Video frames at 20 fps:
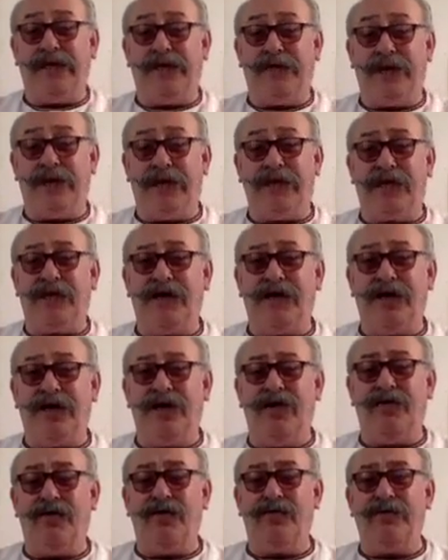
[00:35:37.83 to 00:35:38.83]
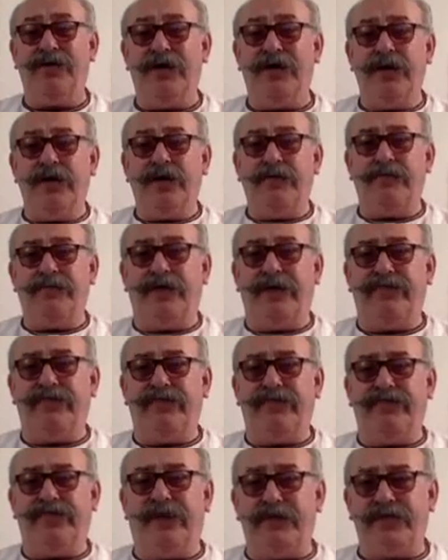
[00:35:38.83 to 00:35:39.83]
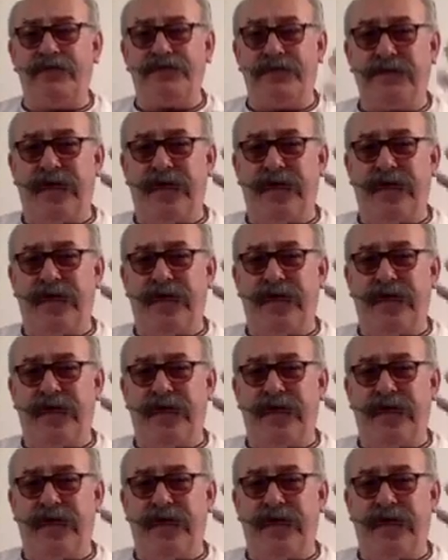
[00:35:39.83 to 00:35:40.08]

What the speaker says: when I got home, there was an